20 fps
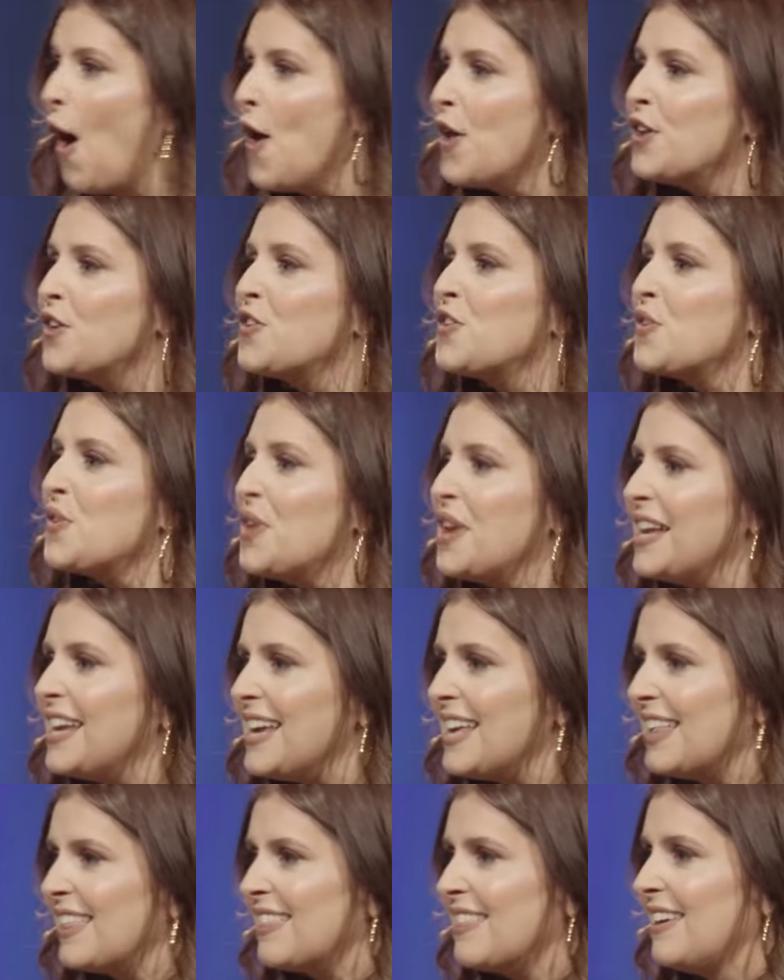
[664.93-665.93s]

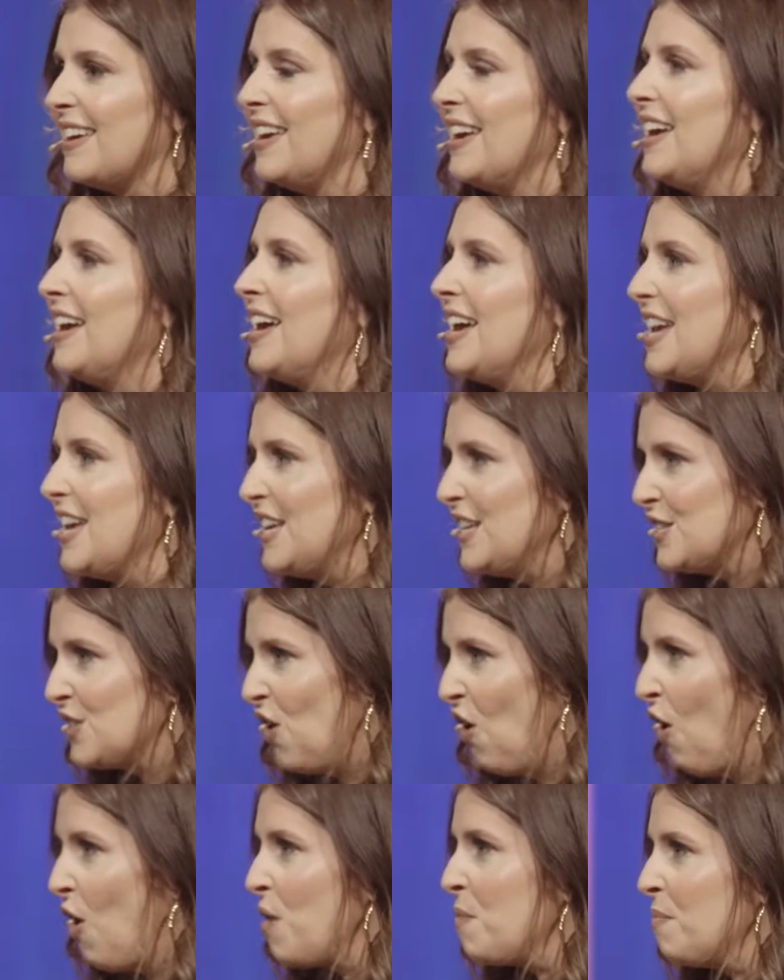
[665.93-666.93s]
underneath his
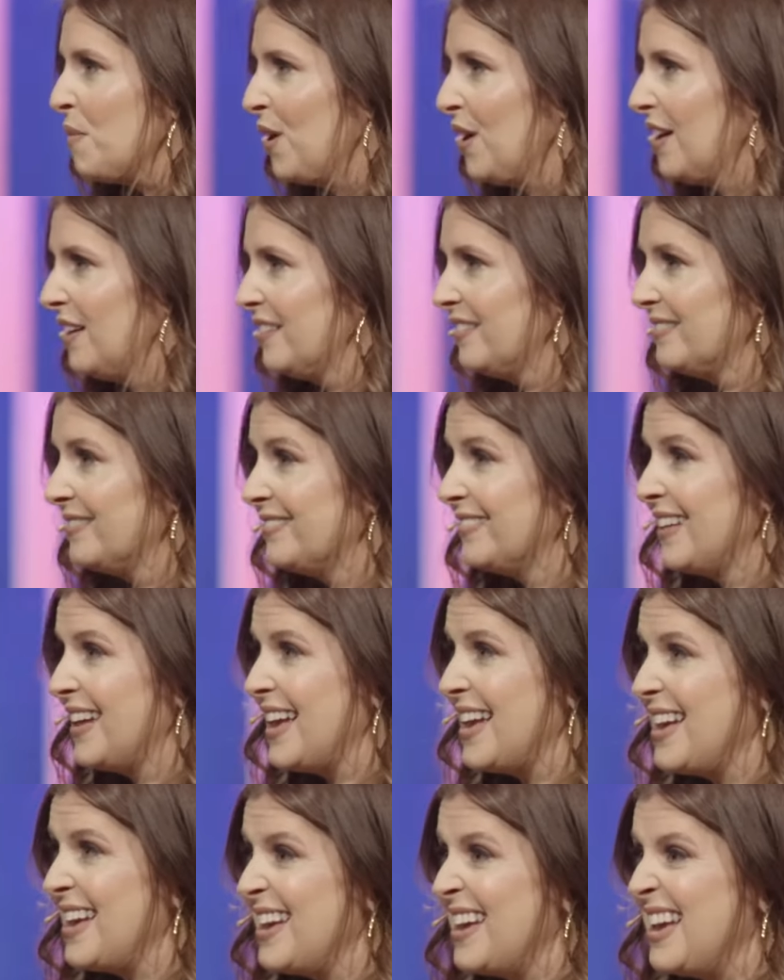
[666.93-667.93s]
armor,
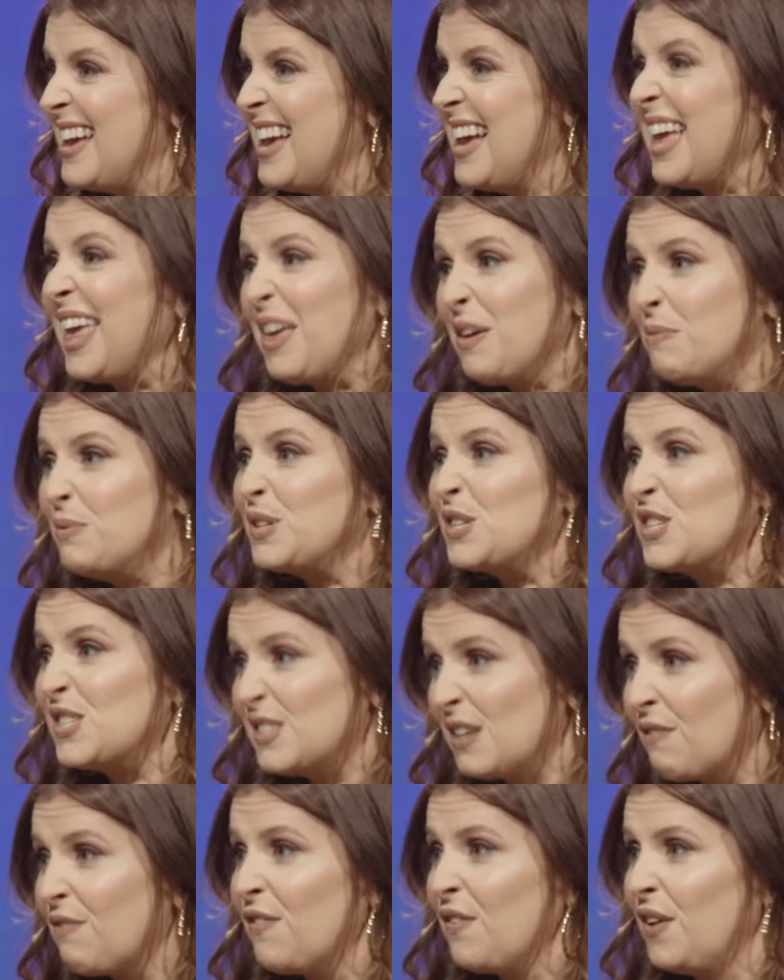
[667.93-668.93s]
he was
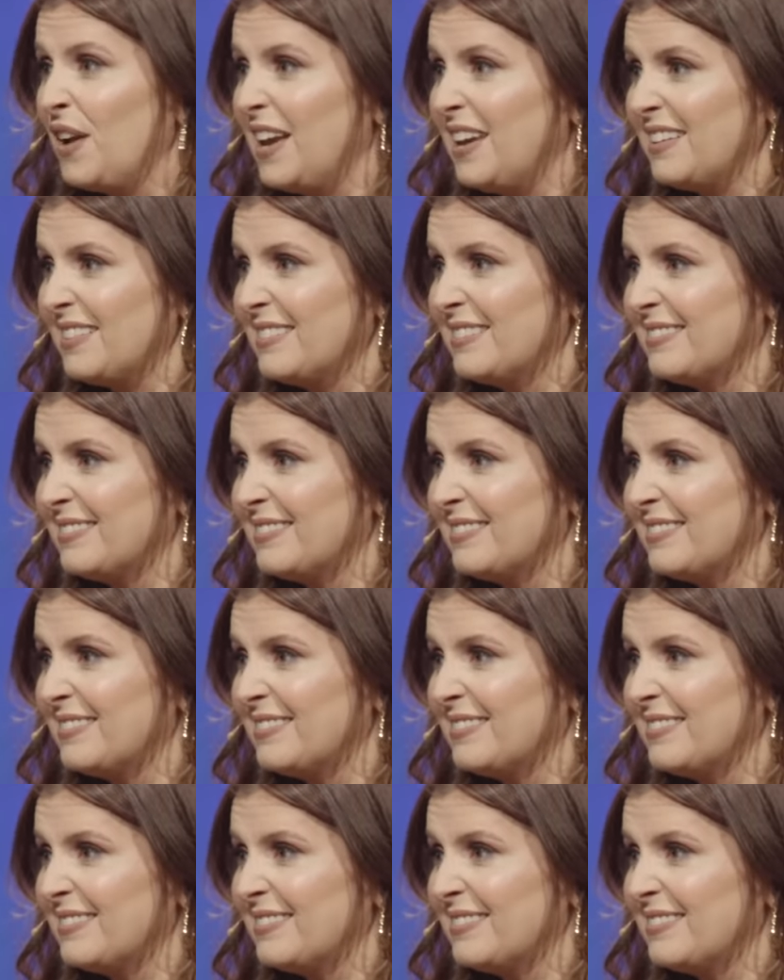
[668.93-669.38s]
suffering.